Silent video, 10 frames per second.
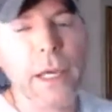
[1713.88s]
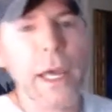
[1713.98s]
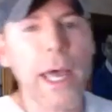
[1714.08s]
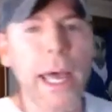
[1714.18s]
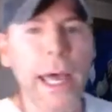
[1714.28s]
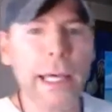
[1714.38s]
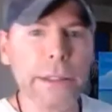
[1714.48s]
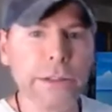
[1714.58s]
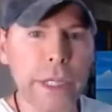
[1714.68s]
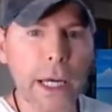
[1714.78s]
and
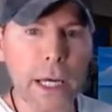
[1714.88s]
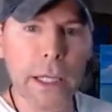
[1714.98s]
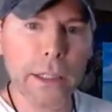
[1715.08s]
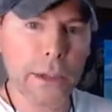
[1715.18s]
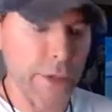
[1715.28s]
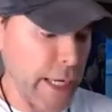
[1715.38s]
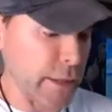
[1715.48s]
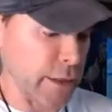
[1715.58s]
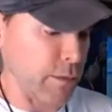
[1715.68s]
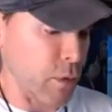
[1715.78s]
create
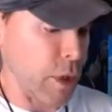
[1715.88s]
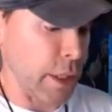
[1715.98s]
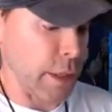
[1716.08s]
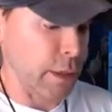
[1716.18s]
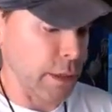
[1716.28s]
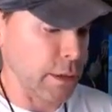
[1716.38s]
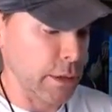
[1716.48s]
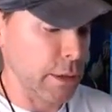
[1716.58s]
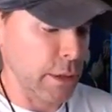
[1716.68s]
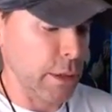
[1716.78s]
some more
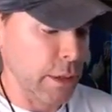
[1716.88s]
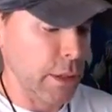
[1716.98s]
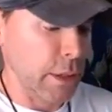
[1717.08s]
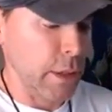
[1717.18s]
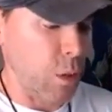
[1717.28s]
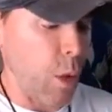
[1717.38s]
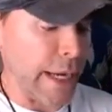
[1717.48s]
white.